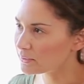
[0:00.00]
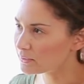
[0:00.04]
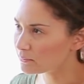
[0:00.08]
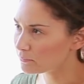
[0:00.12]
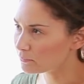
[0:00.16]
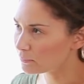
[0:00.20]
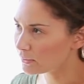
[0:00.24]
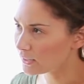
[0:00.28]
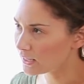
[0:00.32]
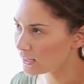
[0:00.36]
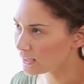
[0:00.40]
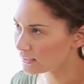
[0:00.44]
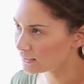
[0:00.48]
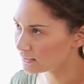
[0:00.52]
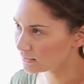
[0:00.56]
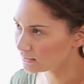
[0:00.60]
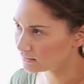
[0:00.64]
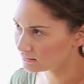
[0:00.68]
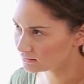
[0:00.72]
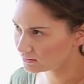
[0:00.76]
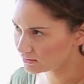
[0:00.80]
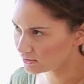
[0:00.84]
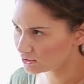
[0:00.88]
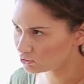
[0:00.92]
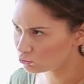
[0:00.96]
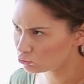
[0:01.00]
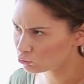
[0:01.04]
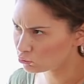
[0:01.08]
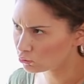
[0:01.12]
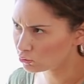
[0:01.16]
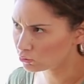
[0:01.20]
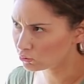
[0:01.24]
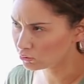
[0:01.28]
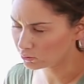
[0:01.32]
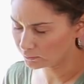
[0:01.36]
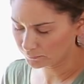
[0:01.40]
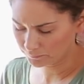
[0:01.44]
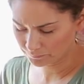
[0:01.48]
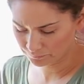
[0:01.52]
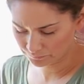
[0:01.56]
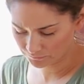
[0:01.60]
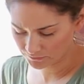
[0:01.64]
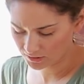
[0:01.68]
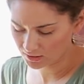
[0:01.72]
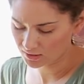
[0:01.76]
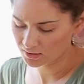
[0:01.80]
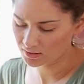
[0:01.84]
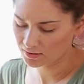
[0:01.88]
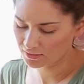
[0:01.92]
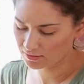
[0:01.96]
mean, I'm planning as I draw,
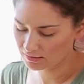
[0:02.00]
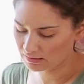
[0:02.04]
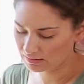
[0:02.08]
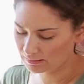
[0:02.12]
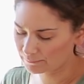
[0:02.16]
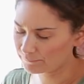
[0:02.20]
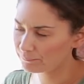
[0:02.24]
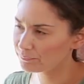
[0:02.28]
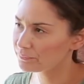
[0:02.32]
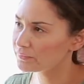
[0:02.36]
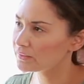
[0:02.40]
kind of thing.